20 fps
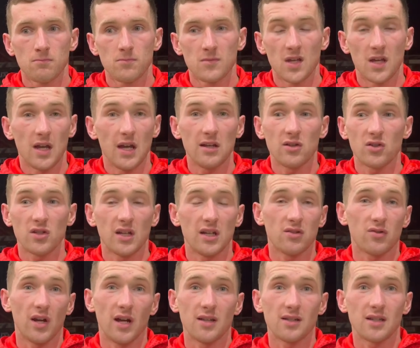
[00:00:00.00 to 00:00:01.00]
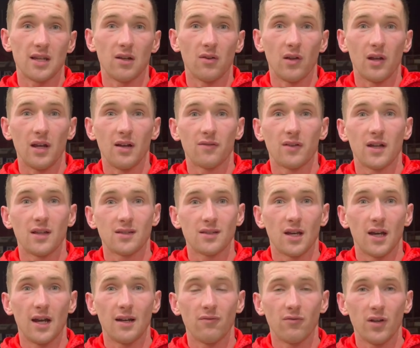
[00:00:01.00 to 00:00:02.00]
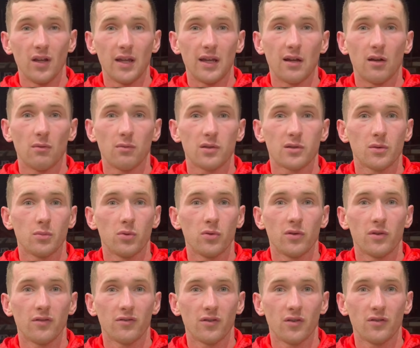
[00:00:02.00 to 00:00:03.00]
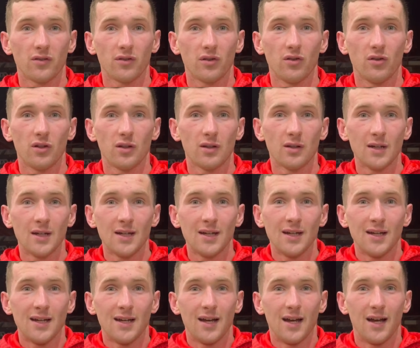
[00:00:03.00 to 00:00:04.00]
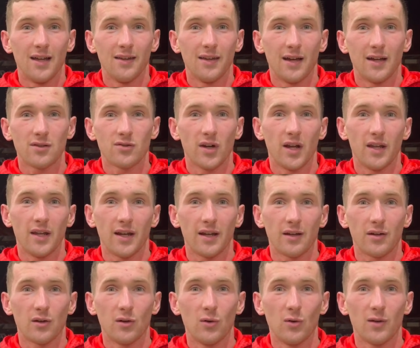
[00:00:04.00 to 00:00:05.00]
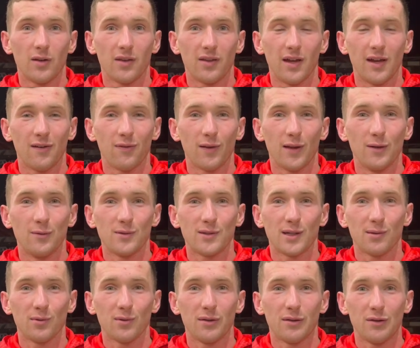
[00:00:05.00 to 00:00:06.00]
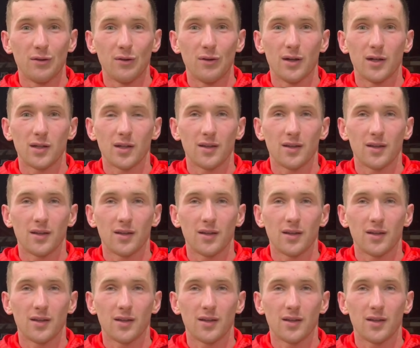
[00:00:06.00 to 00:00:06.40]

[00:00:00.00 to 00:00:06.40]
Yeah, he just said try and stay on the left-hand side and really get up to support the front two and try and nick a goal, and thankfully I was able to do that.